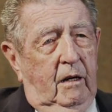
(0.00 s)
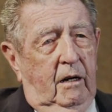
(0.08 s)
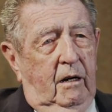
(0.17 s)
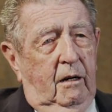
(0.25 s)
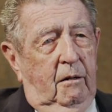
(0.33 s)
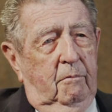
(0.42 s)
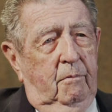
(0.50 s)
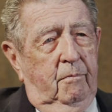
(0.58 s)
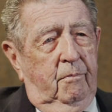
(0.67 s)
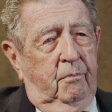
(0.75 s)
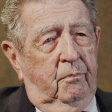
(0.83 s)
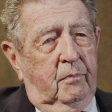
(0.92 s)
Um,
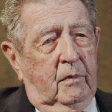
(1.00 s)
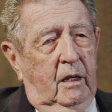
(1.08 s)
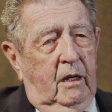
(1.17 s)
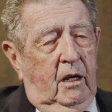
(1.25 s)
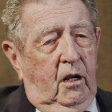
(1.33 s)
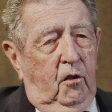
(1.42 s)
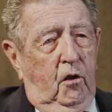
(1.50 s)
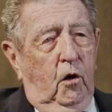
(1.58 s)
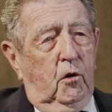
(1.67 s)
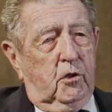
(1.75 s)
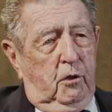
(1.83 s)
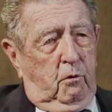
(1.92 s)

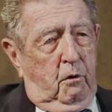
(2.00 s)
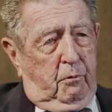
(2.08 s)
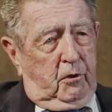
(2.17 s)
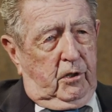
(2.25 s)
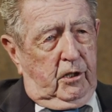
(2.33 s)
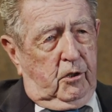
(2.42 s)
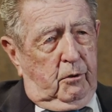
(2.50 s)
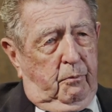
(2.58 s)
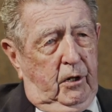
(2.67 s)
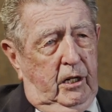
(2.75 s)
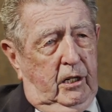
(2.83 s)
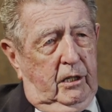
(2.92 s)
those that were
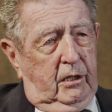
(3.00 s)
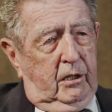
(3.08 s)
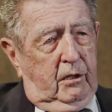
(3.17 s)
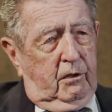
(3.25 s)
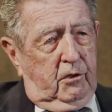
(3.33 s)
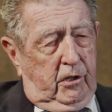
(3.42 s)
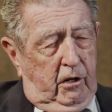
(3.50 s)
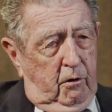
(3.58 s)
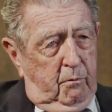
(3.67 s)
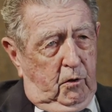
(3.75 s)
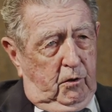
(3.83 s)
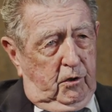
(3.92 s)
participating in the
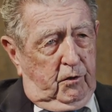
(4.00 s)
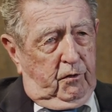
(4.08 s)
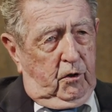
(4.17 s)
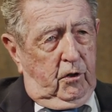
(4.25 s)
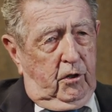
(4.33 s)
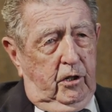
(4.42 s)
ceremonies for